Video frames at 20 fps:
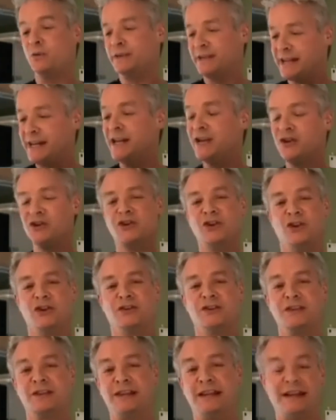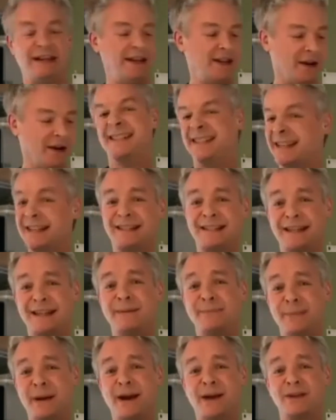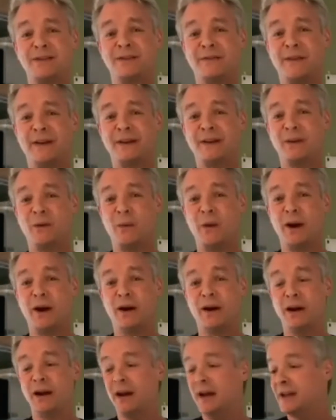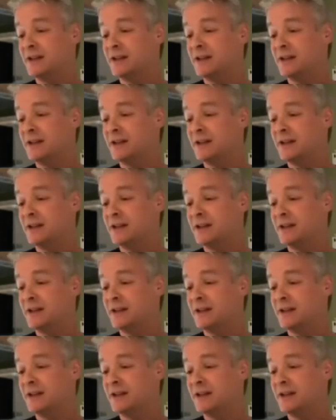t-shirts in here, 16 pairs of underwear.